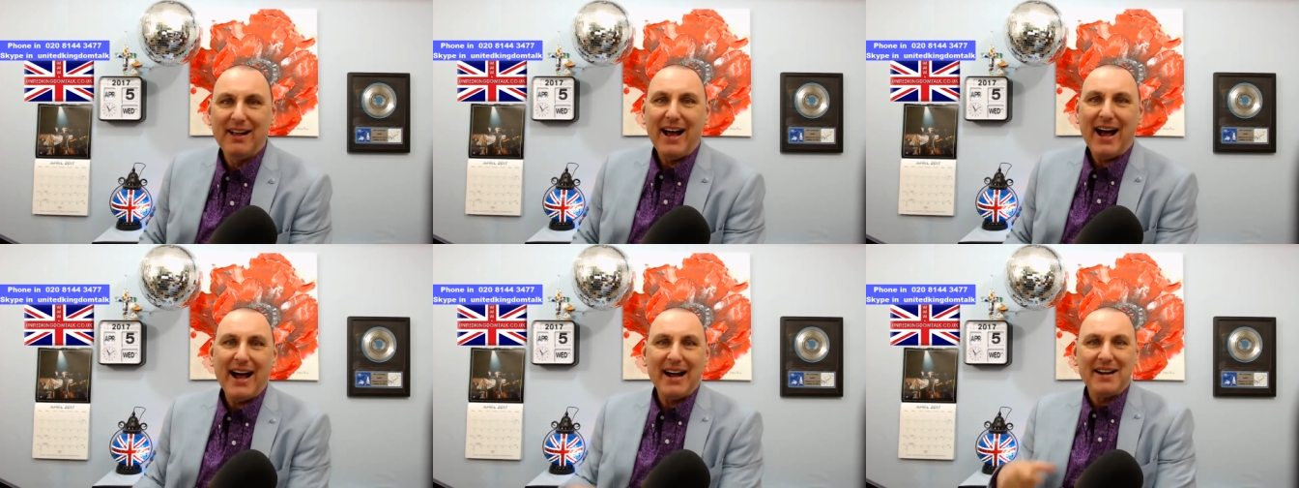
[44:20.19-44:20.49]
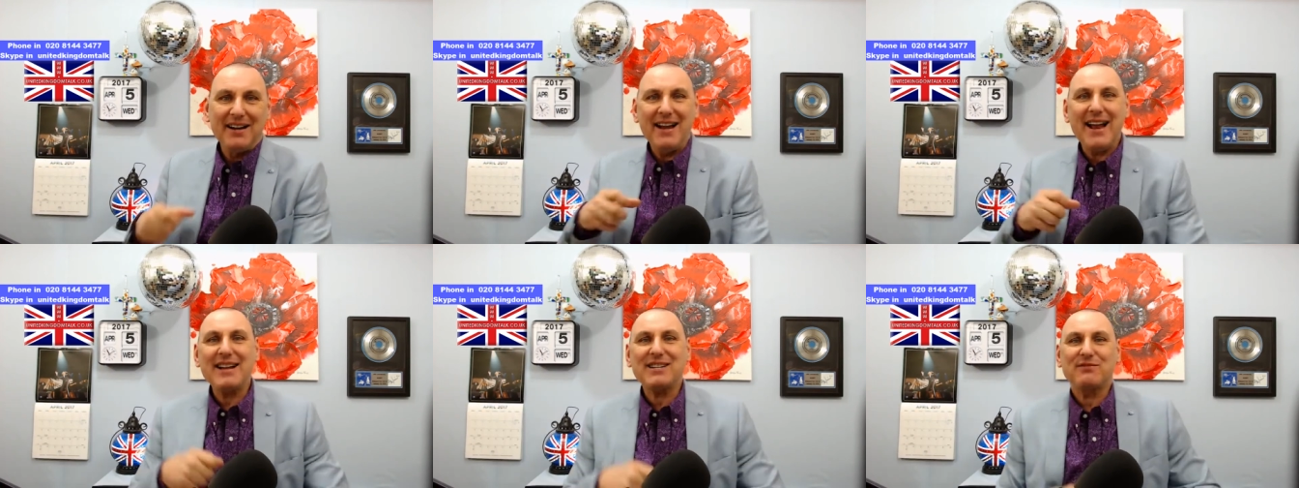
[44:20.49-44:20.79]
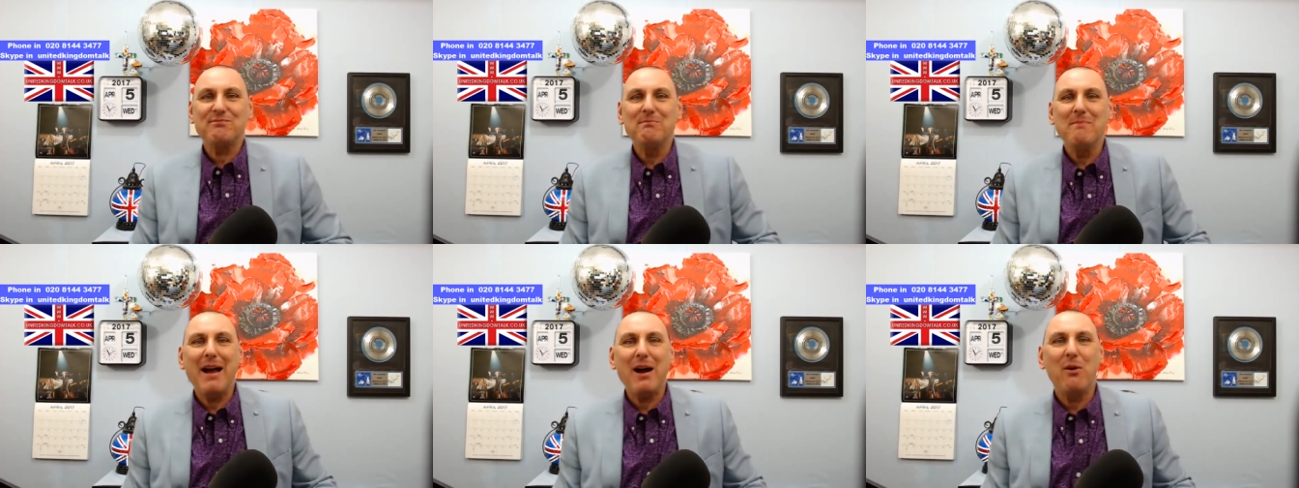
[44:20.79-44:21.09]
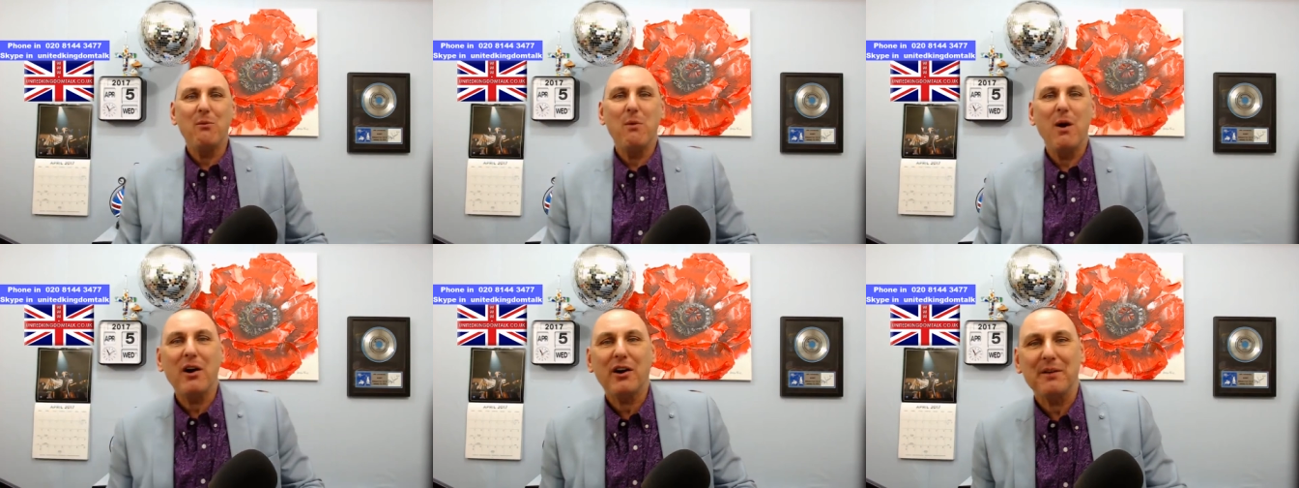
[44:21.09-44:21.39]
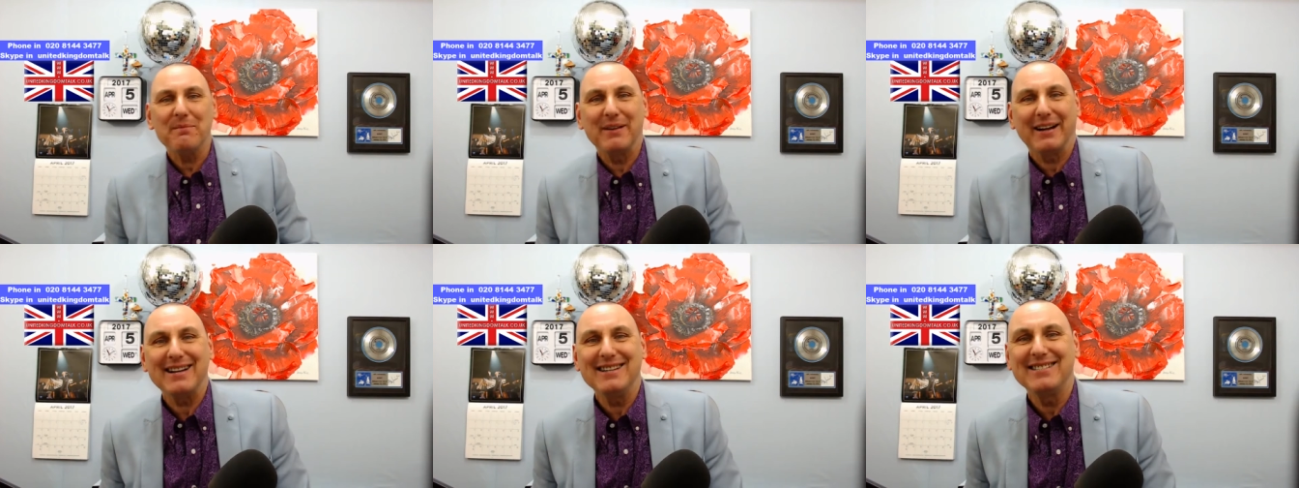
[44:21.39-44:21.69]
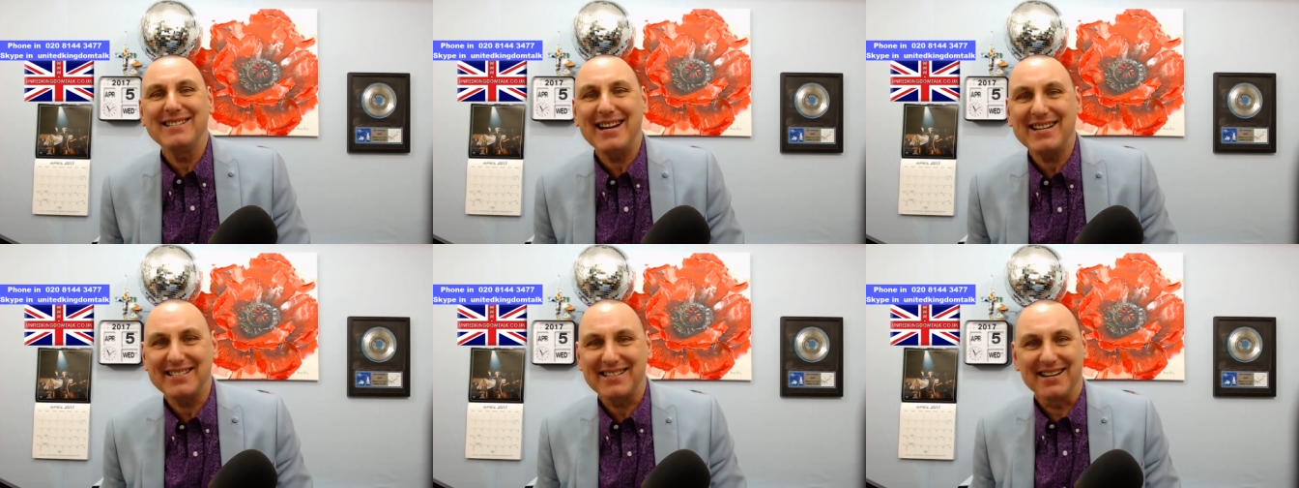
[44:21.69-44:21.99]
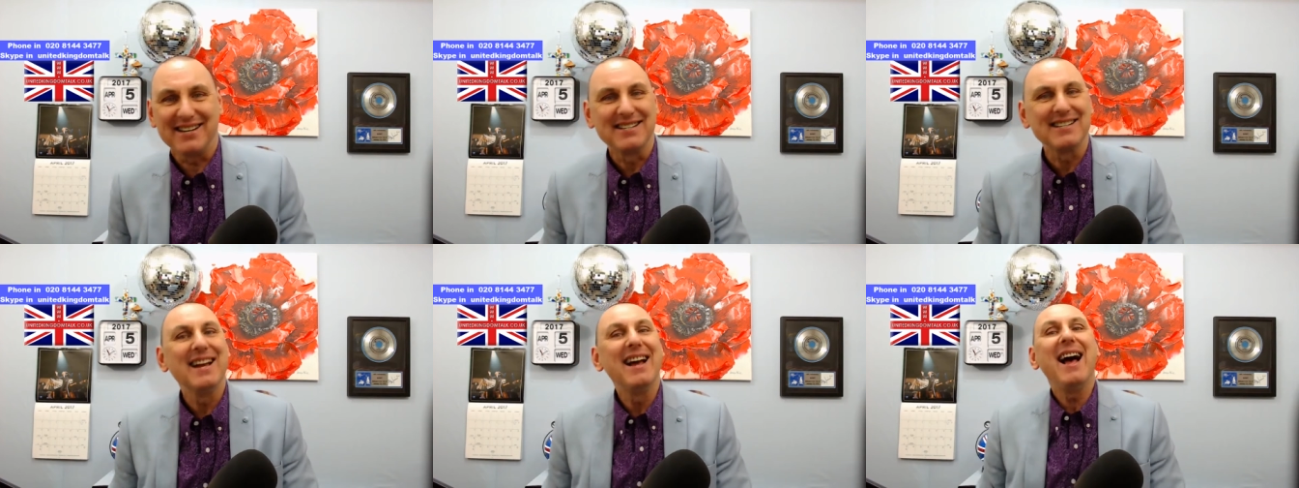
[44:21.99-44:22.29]
And let's welcome the
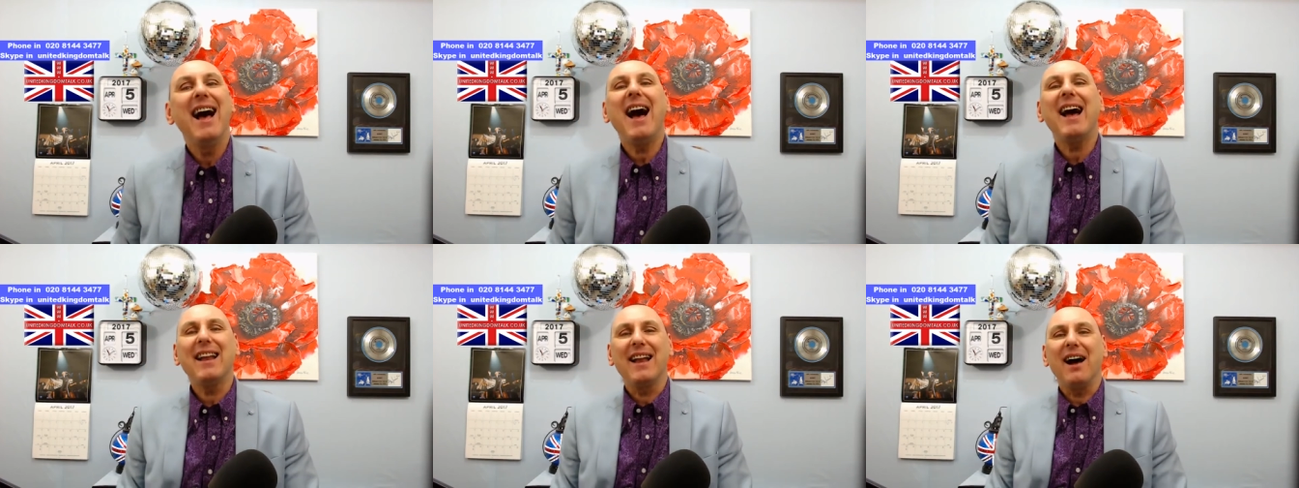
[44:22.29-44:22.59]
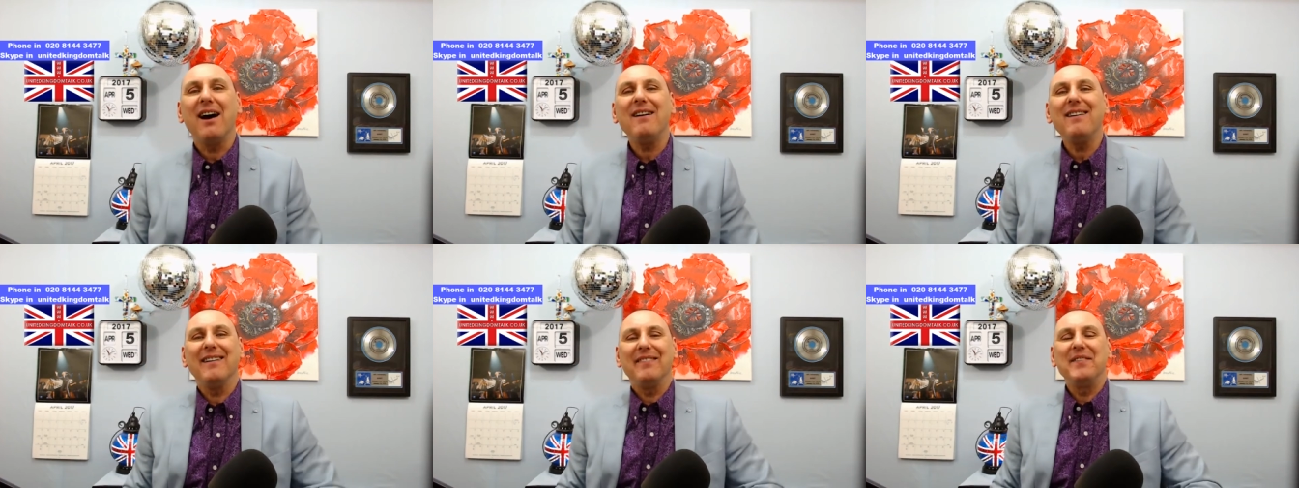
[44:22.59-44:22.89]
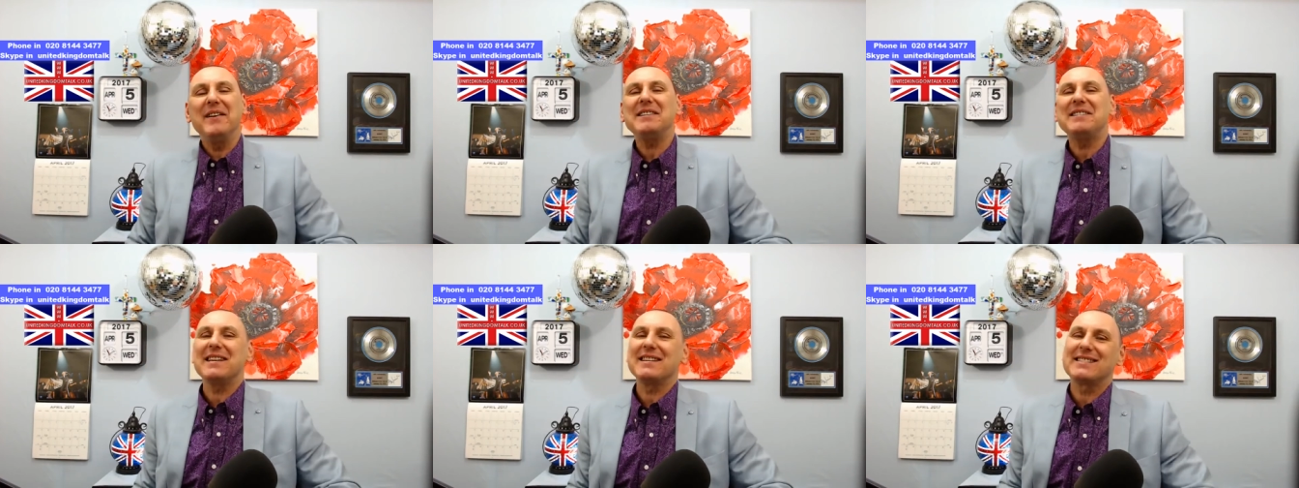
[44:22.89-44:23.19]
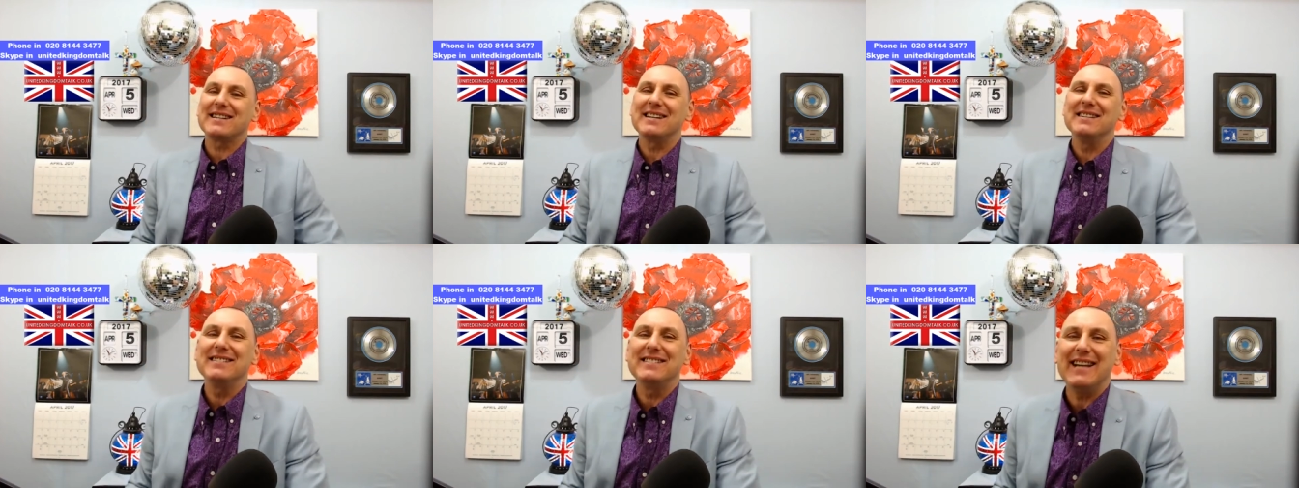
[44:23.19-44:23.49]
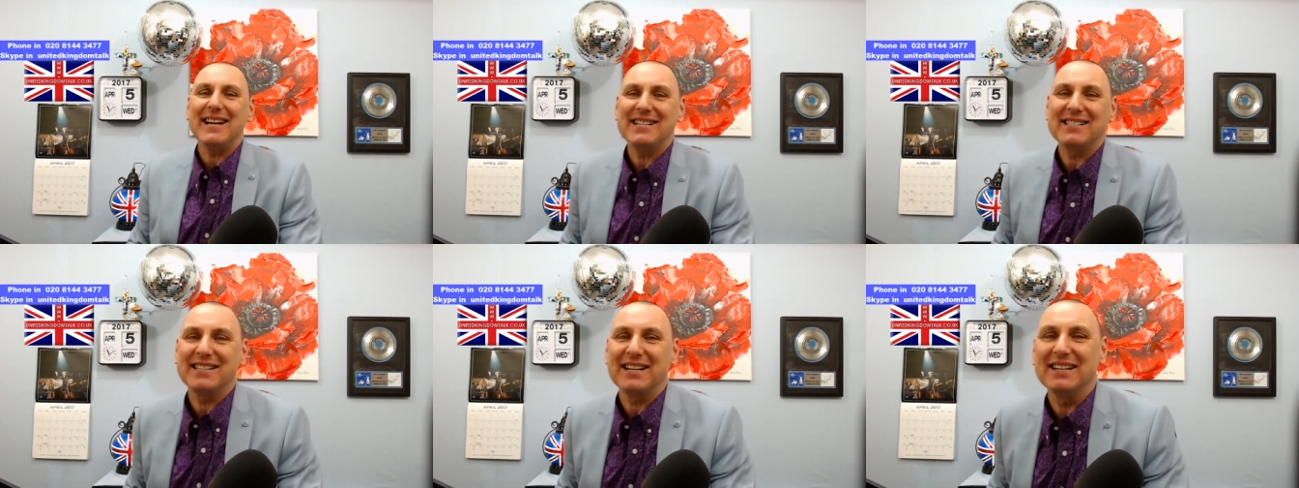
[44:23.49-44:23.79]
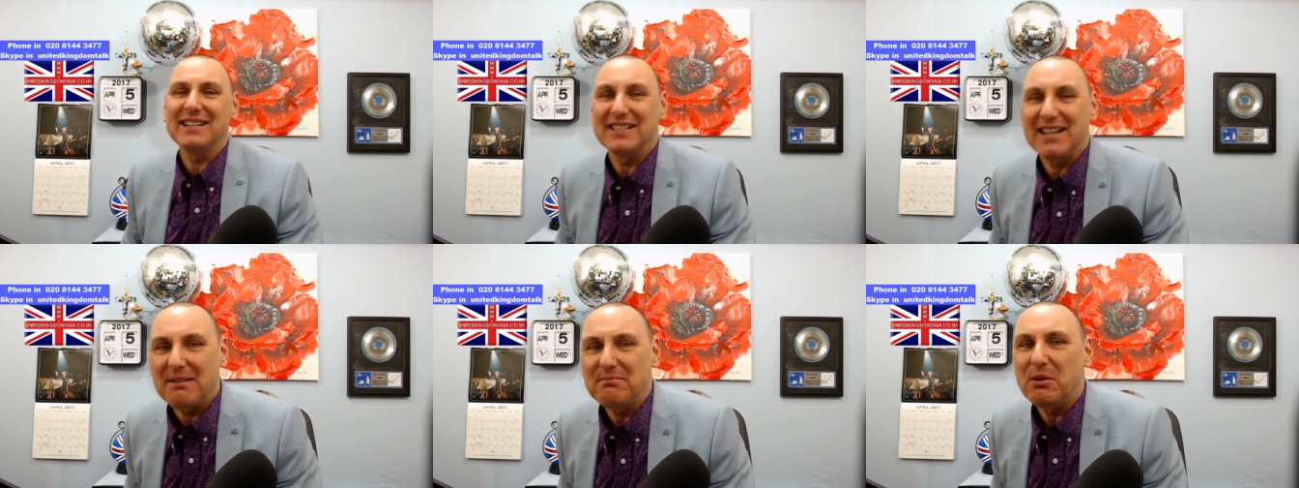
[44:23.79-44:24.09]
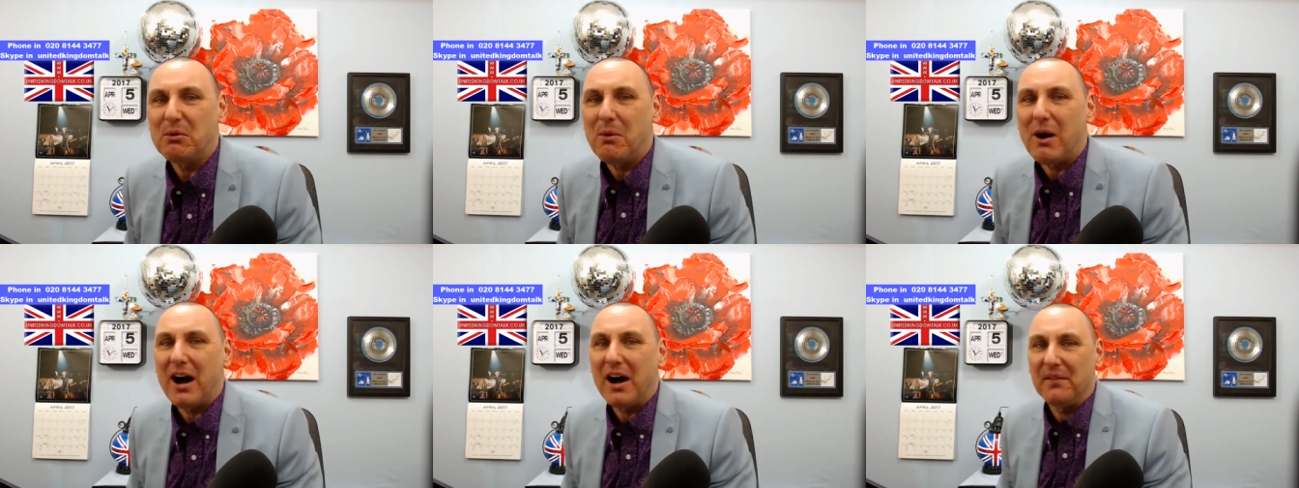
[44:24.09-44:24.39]
contestants. Hello, this is contestant
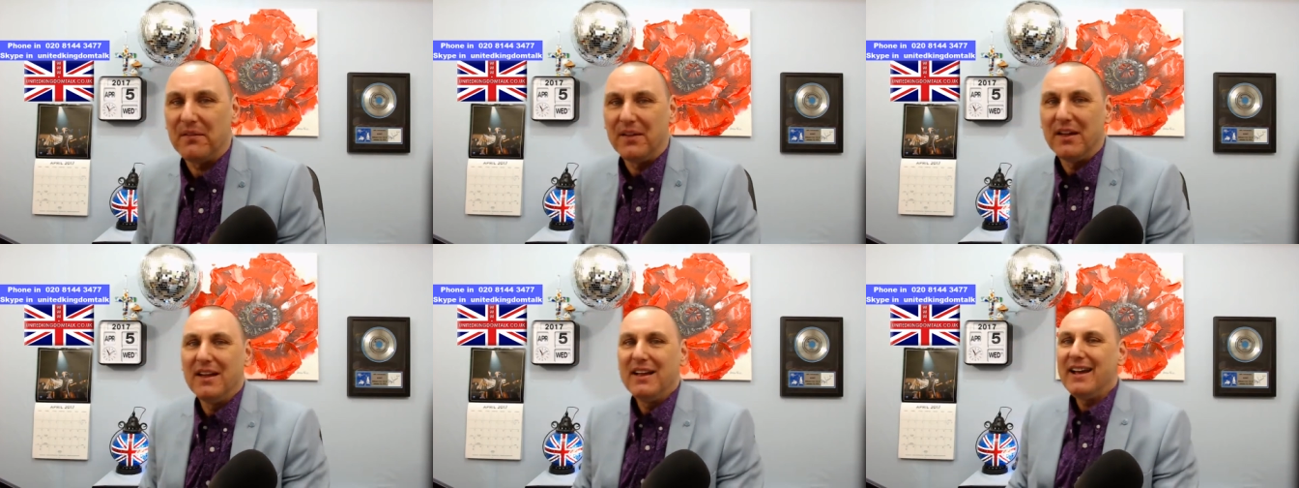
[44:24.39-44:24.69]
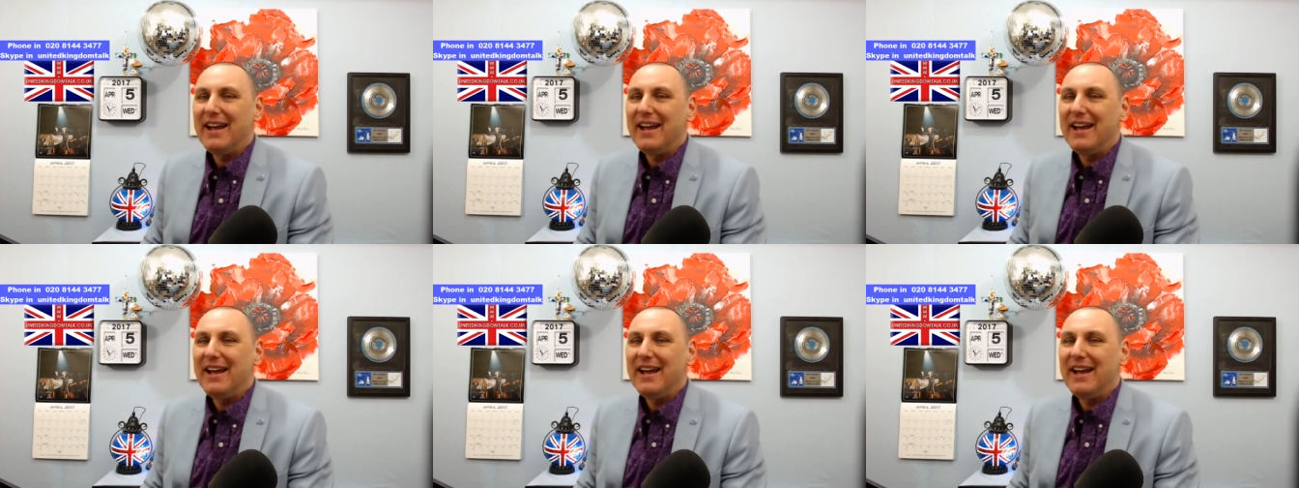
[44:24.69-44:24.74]
number one.